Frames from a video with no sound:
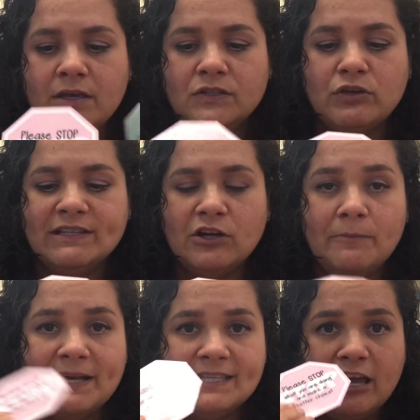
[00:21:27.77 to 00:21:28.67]
so I
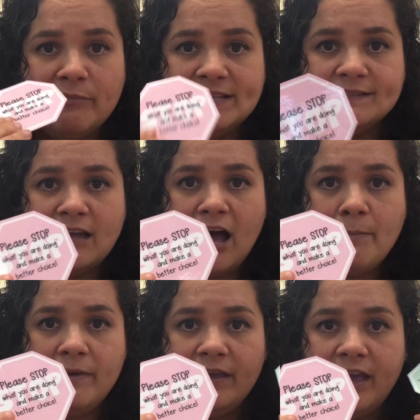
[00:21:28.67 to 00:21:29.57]
started passing out my
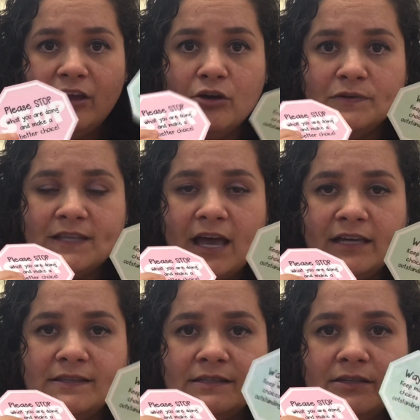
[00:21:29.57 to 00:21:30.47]
stop and go
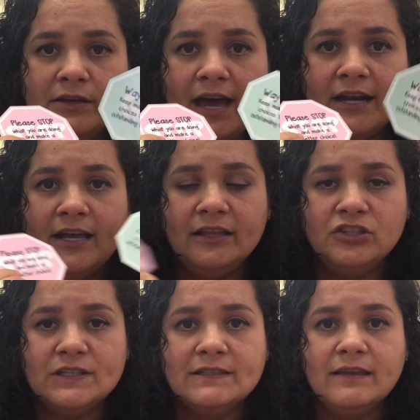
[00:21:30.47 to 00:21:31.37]
signs to kind of
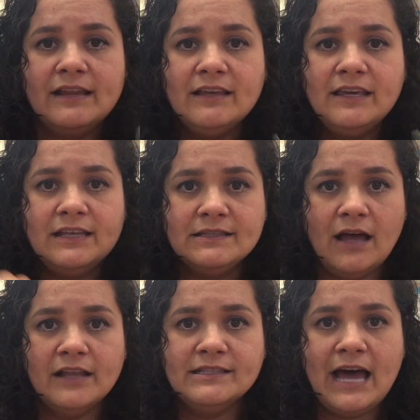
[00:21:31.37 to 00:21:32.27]
just get the kids
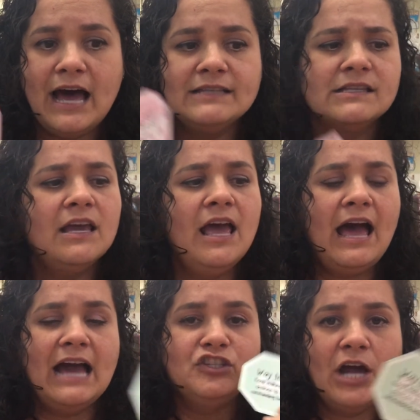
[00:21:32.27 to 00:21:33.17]
on task.
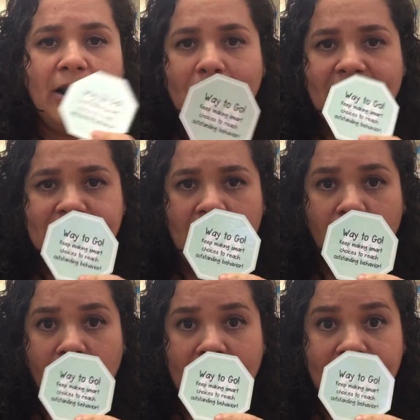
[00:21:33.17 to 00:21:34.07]
I try to pass out
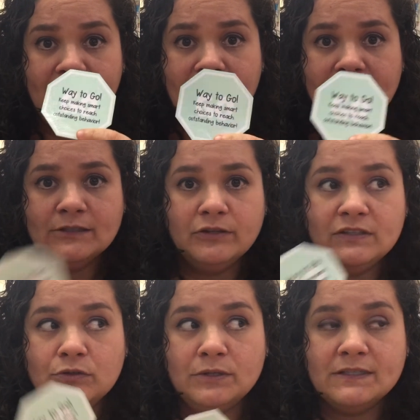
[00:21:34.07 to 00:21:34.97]
a lot of these so the
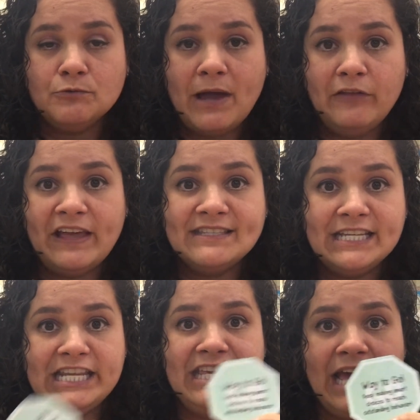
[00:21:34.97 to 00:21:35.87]
students around that
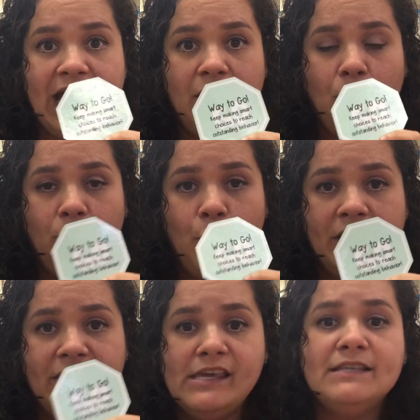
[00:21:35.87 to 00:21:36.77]
didn't get
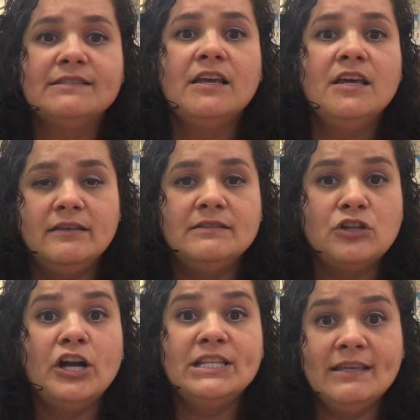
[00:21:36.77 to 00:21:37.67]
one of these
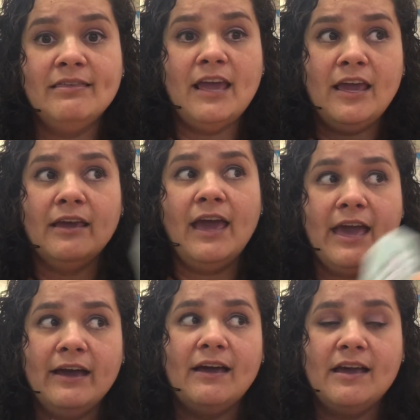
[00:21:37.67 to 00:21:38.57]
started to think,
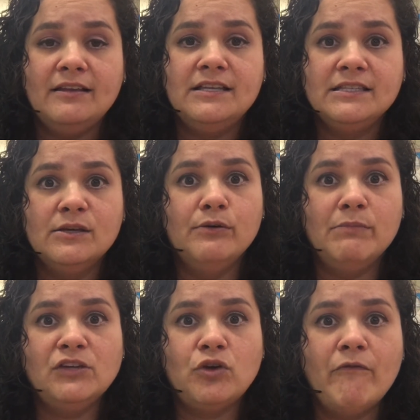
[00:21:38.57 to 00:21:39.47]
hey, I need to
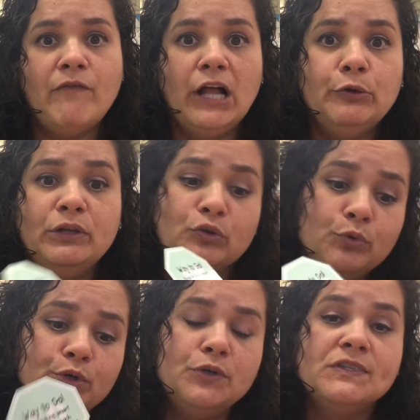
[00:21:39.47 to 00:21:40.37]
make sure I'm following the
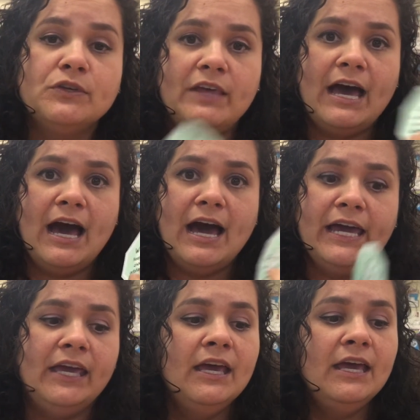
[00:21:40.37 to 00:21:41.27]
rules so that
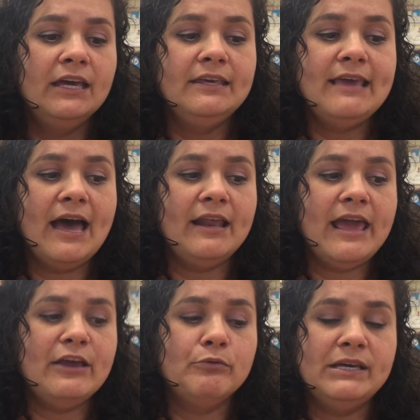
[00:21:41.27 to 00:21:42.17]
I
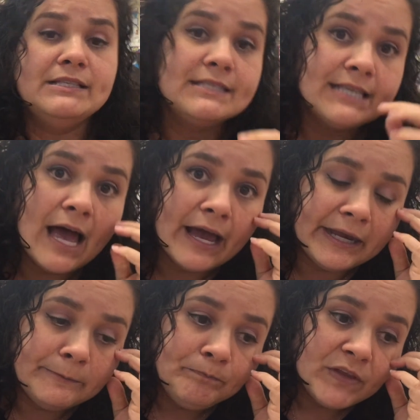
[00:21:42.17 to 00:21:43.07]
get a green
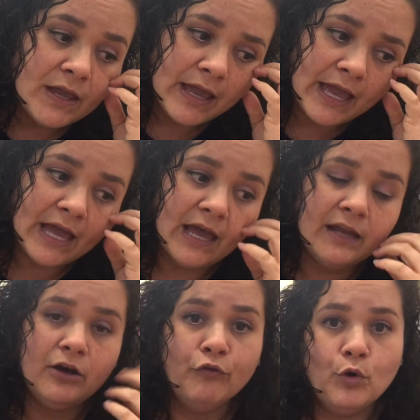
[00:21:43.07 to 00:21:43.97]
sign.
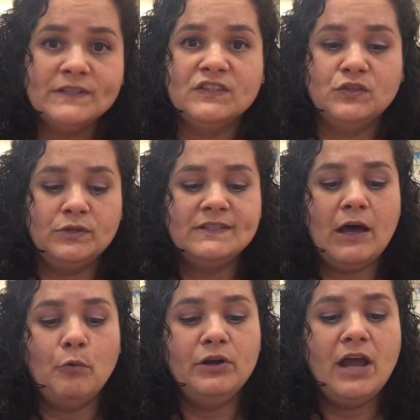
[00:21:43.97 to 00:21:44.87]
And of course, the students
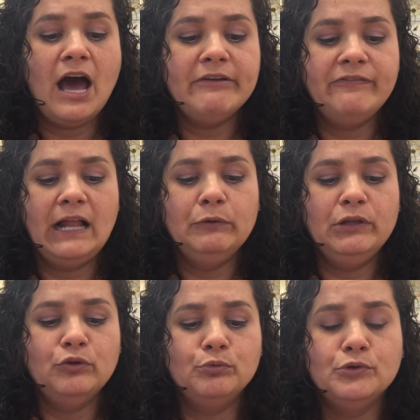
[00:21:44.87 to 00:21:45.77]
that were not
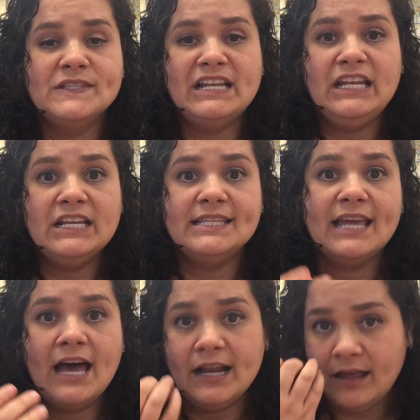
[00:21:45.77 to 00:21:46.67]
following the rules and needed to
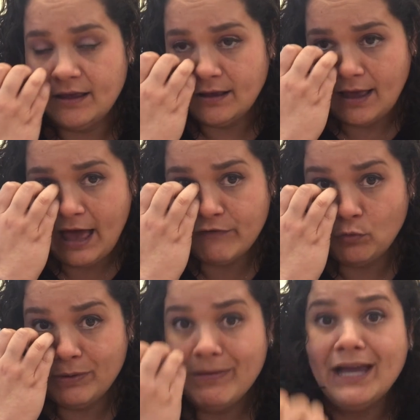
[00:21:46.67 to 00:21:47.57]
kind of have a
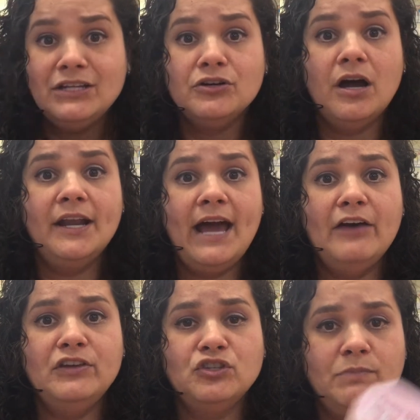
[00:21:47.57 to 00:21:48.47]
reminder on
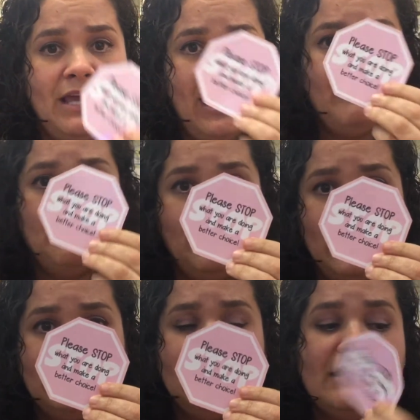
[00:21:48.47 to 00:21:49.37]
how they should behave, they were
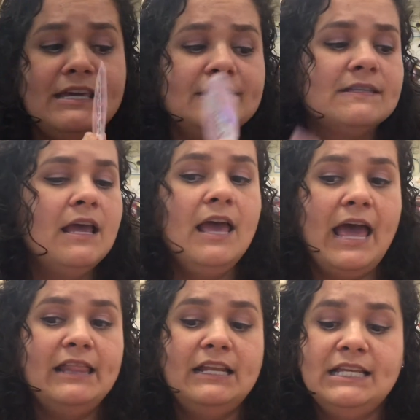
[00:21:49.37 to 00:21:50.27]
getting these,
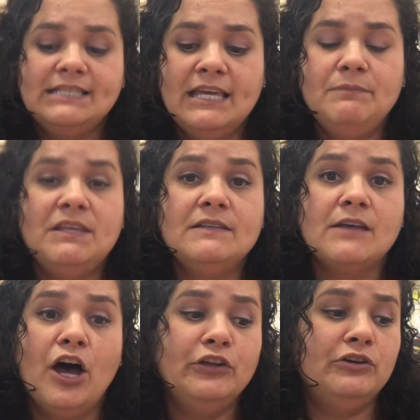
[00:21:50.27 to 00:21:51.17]
and they need to keep
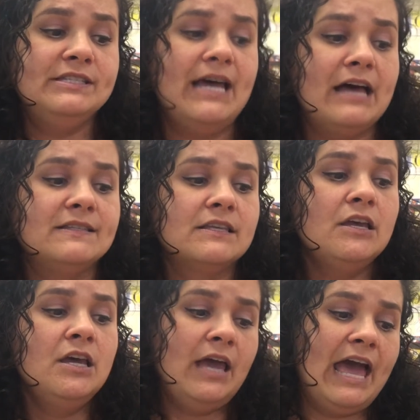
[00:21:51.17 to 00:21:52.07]
these on their desk.
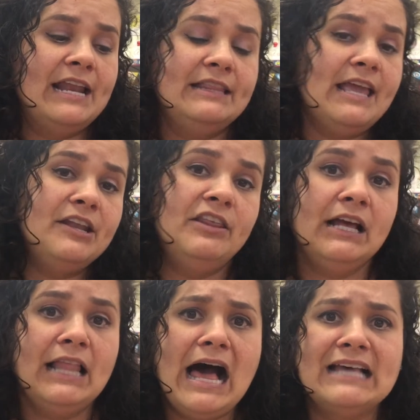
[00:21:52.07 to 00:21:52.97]
And at the end of the
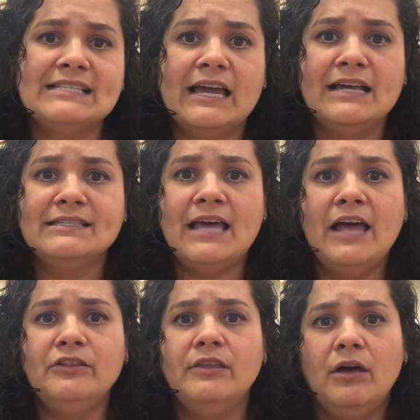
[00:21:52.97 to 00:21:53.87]
class, like I
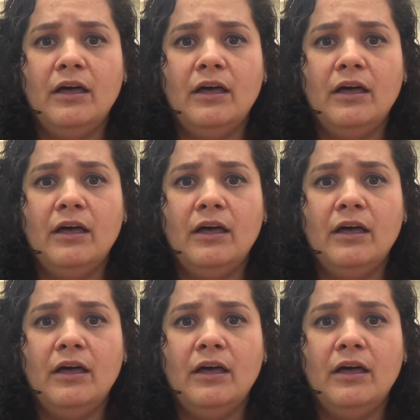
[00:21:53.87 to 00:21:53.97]
said,